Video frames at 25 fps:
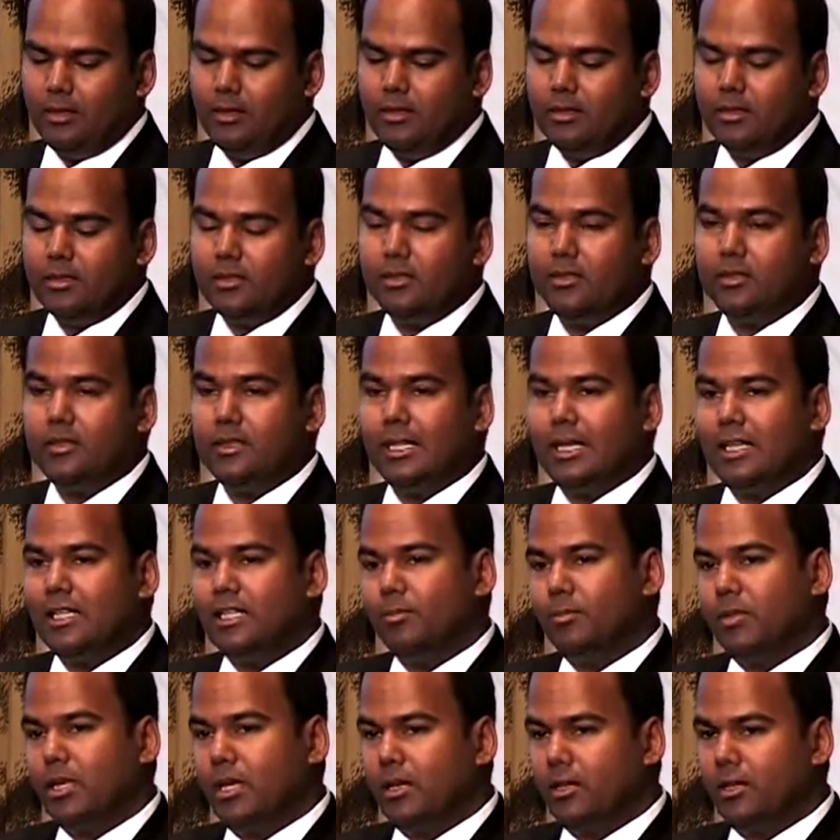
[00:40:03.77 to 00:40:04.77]
Certain
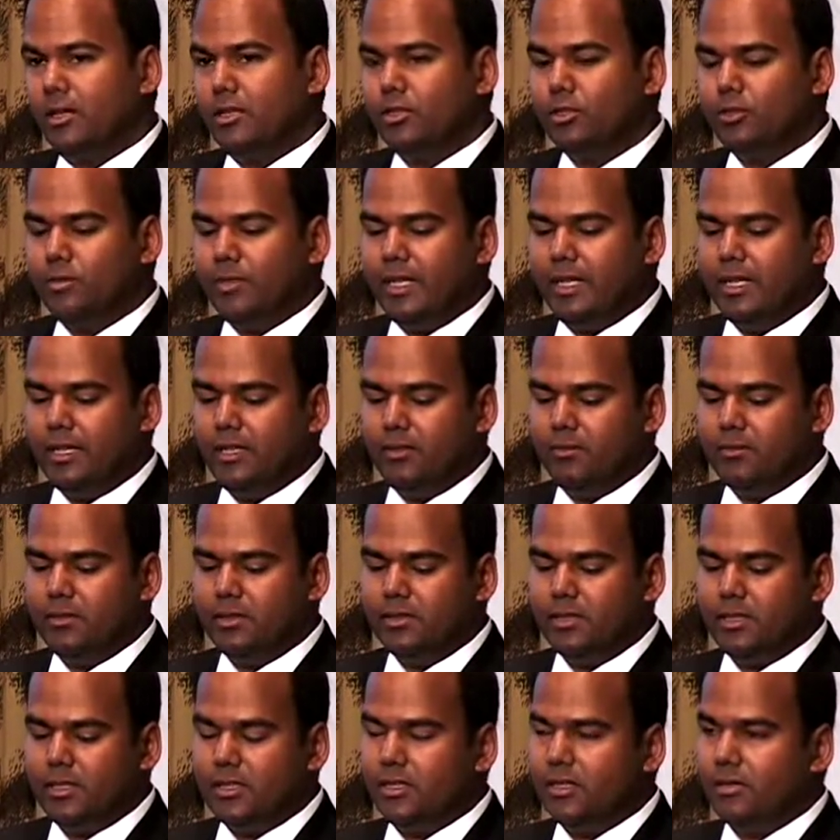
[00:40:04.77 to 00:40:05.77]
antibiotics may help,
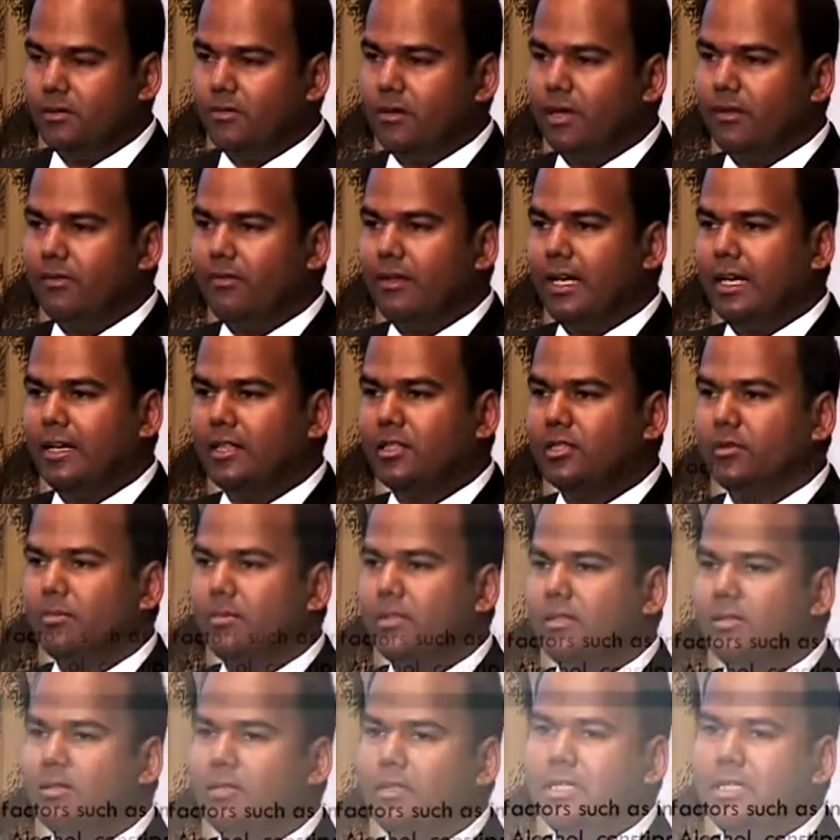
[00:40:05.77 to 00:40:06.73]
such as rifaximin.